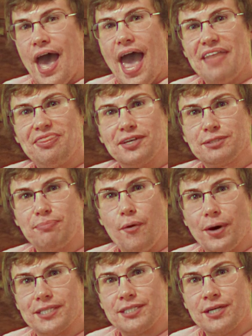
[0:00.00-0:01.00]
At this
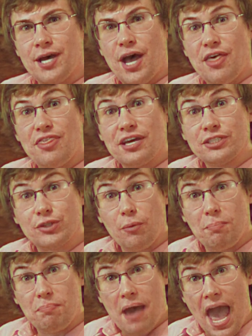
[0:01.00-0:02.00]
point, things
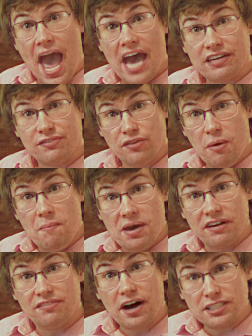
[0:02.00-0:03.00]
are bad for the
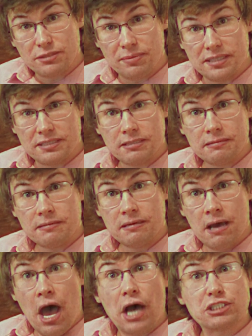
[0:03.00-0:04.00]
men of Husband,
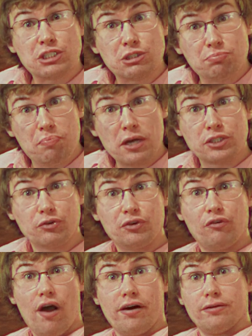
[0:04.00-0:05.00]
especially
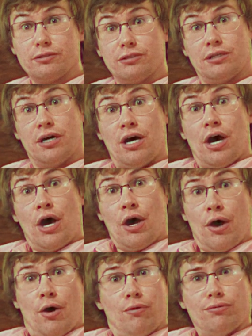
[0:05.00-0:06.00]
Ronald,
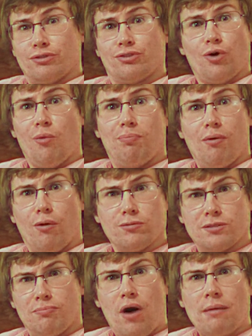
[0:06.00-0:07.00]
who's so bold
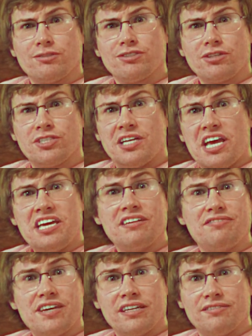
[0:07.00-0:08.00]
to promise such an
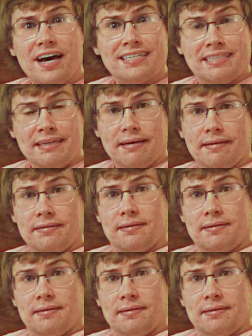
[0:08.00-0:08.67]
innovative idea.